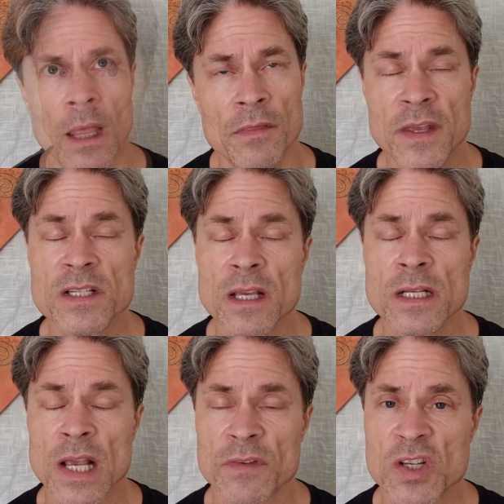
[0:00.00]
These
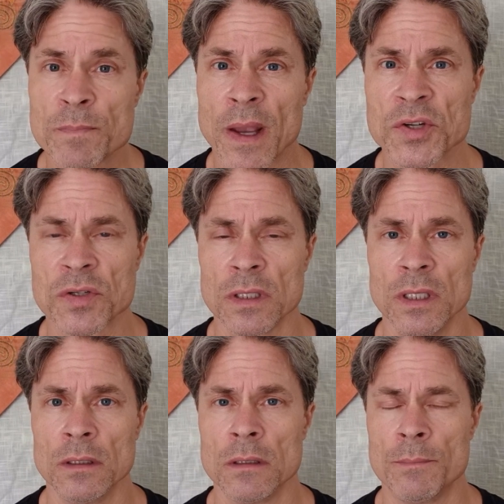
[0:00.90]
things have
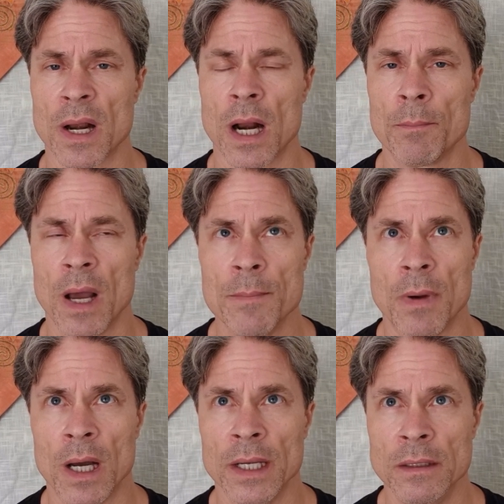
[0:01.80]
especially been on my
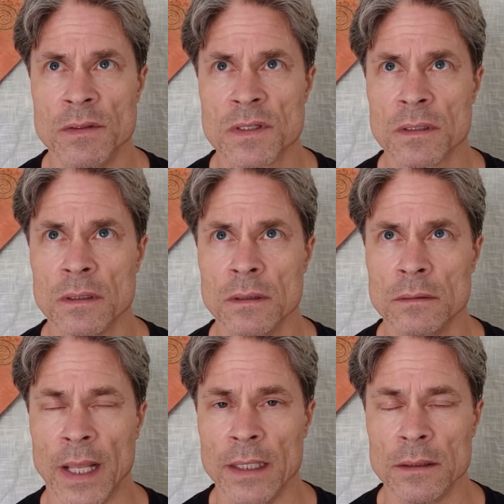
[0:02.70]
mind
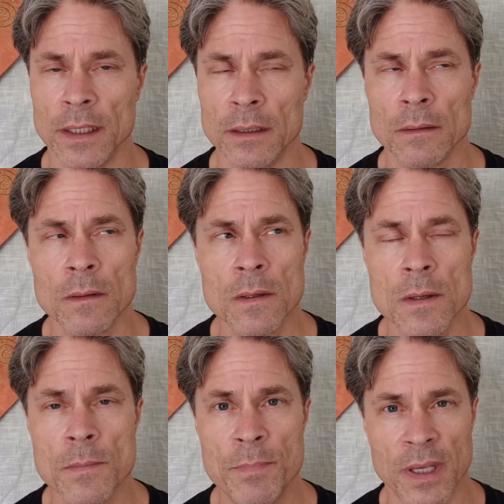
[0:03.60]
lately
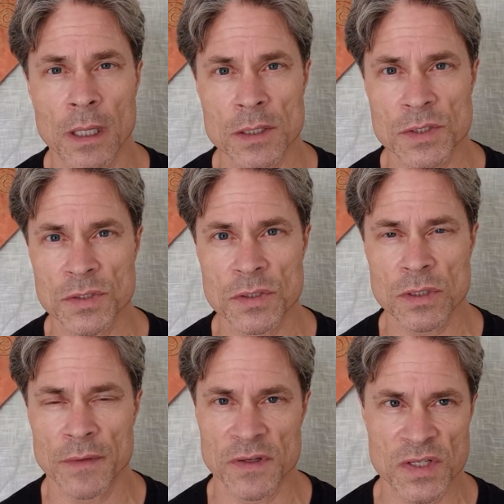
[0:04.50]
because
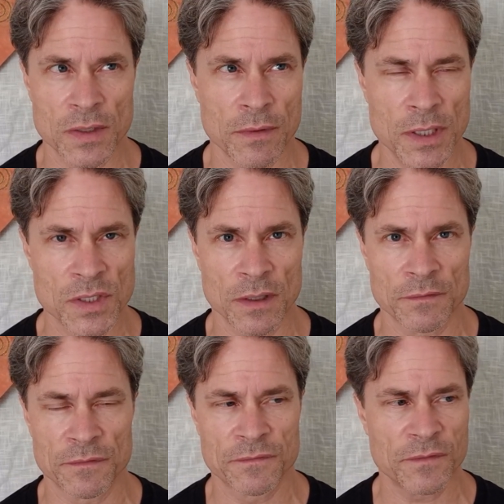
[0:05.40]
of a series
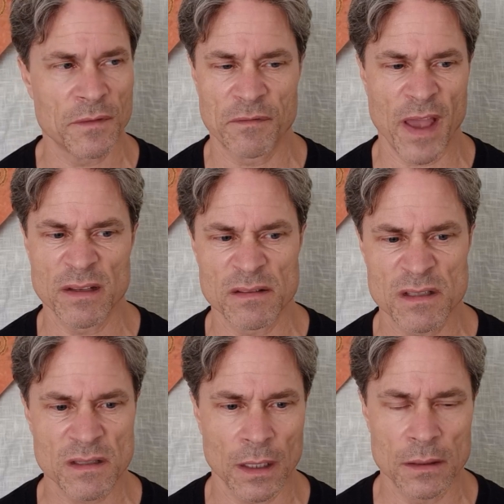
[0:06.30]
of
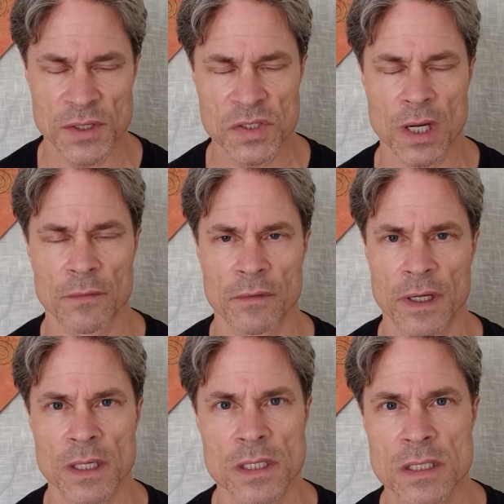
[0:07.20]
events and
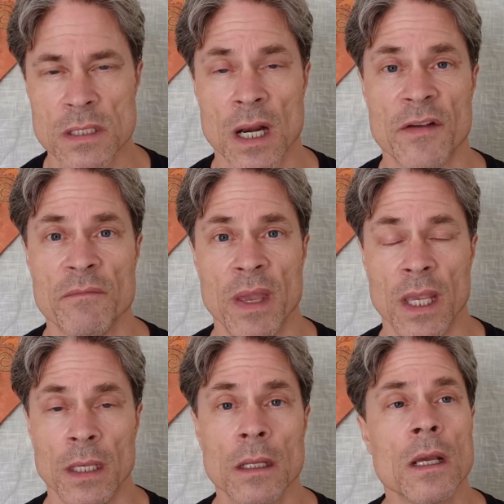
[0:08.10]
discoveries that I've
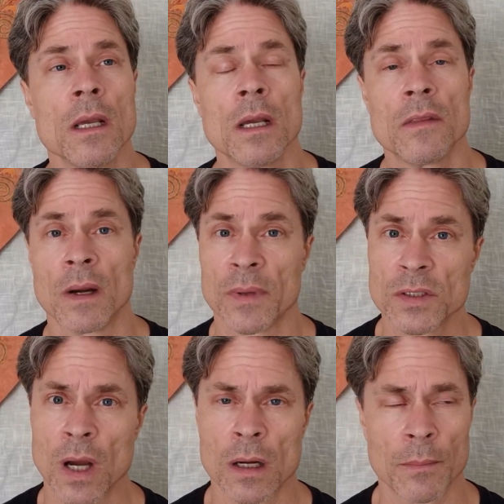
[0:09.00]
made that I'm going
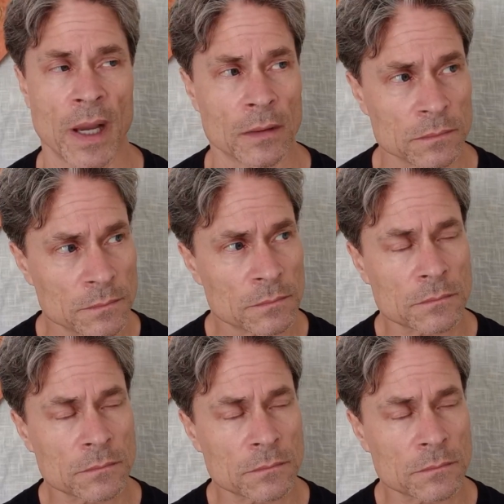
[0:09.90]
to talk about.